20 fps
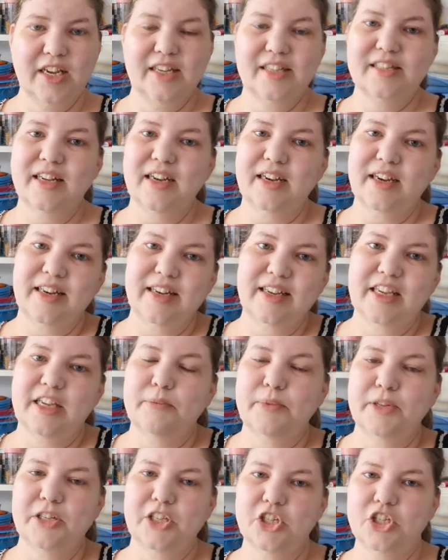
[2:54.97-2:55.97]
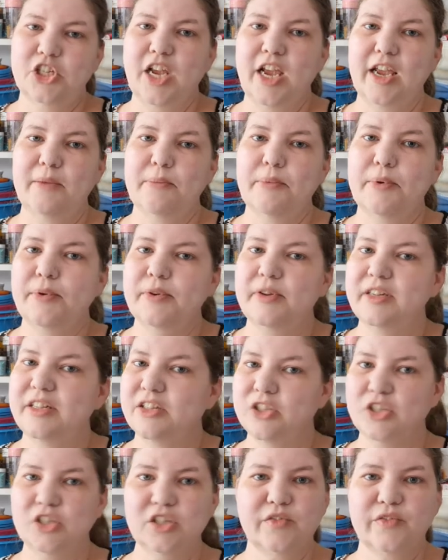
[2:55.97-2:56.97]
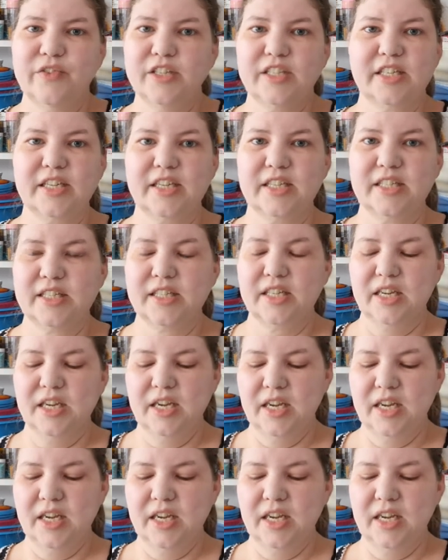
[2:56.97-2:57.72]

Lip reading: It's not going to keep its shape. It's just physics.